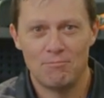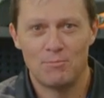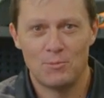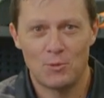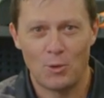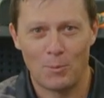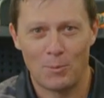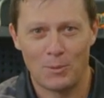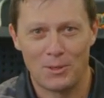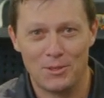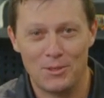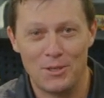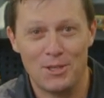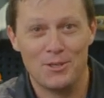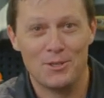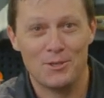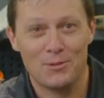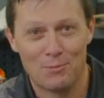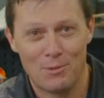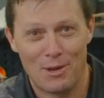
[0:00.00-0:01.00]
type of
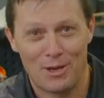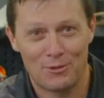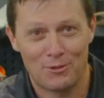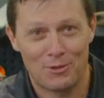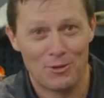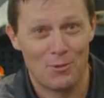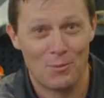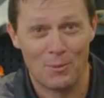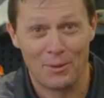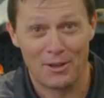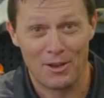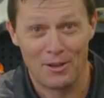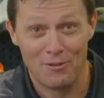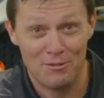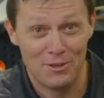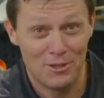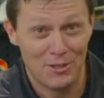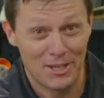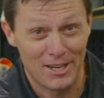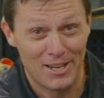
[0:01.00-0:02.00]
conditions we actually all want to go
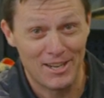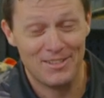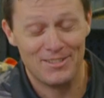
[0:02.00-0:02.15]
fishing in.